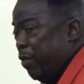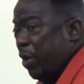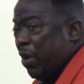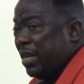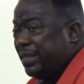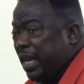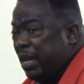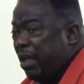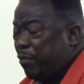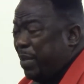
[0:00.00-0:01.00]
he went on to say,
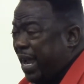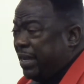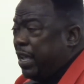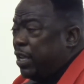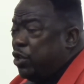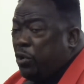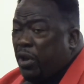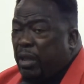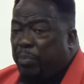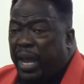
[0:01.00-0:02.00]
Look, man, you
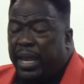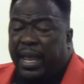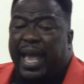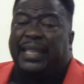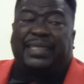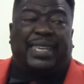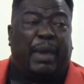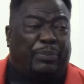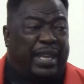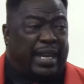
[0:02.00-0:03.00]
could have been
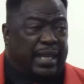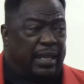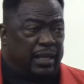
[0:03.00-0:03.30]
accepted.